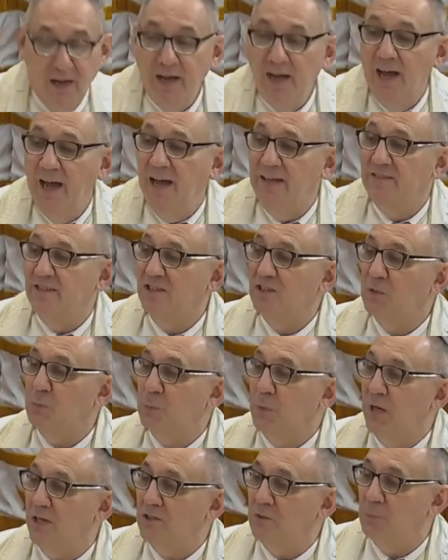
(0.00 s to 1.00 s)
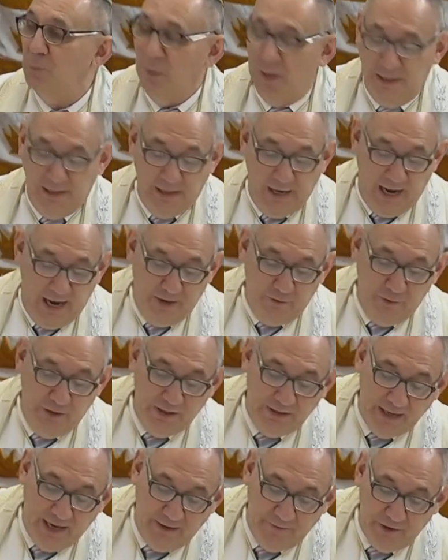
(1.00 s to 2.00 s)
As expressed by
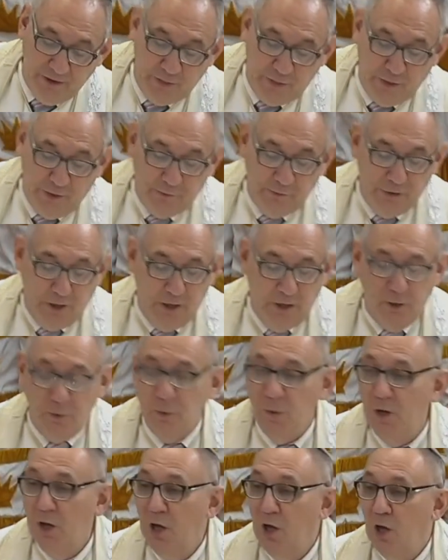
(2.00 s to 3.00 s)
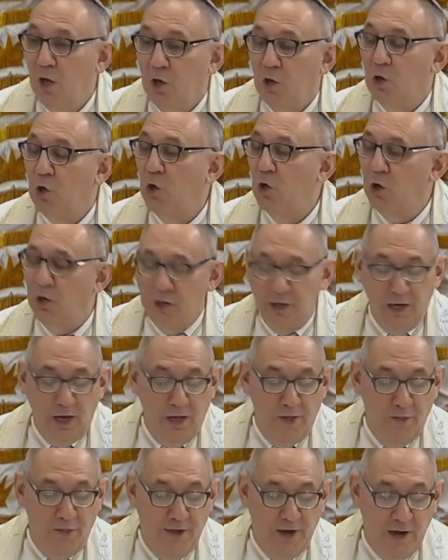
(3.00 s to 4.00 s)
David Thoreau, could
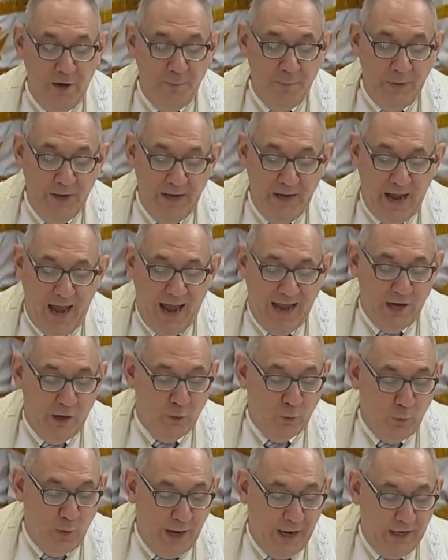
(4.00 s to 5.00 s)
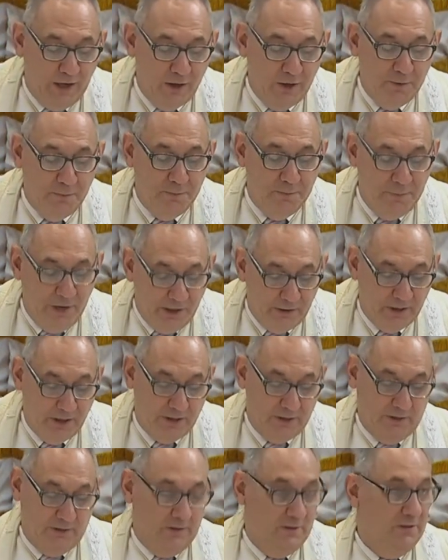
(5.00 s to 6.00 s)
there be a greater
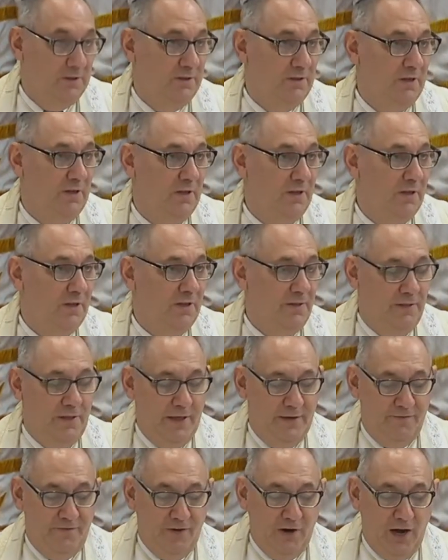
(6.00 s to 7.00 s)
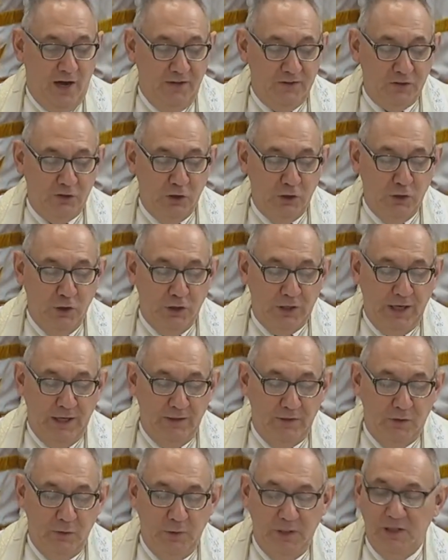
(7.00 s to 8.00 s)
miracle than for us to look
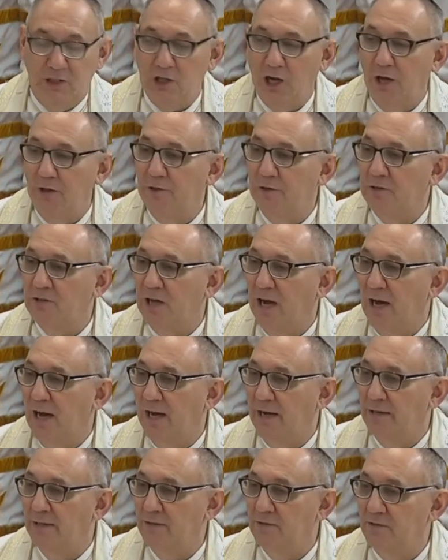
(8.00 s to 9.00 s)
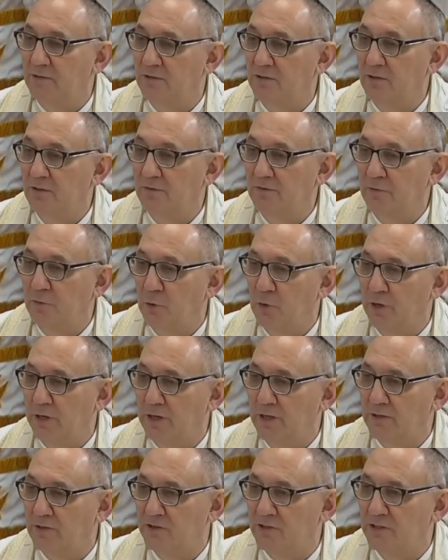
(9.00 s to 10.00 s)
into each other's eyes for an
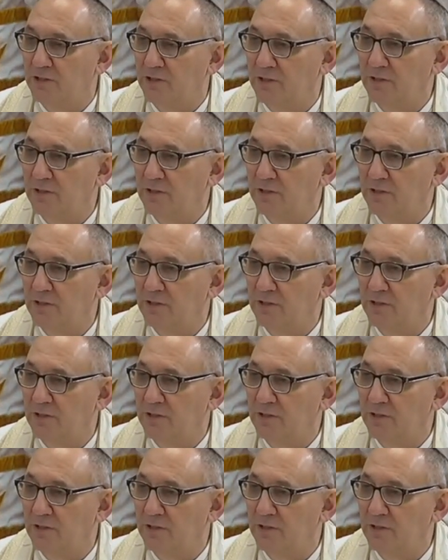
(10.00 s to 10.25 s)
instant?